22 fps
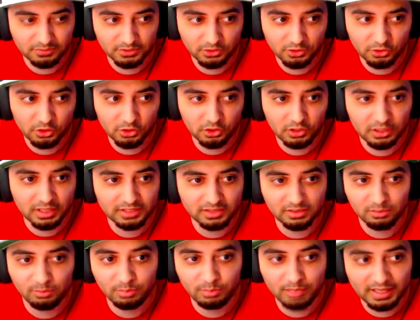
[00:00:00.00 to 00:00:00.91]
They're not like
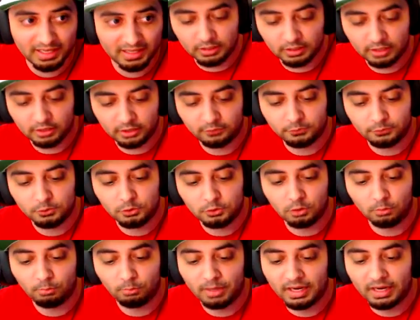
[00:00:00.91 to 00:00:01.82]
the best. If you
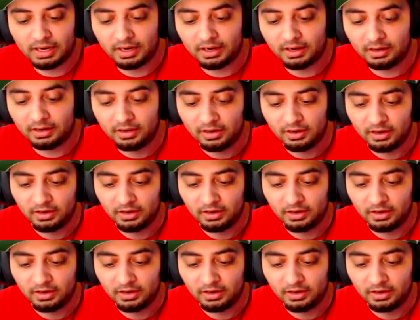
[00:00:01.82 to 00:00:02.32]
compare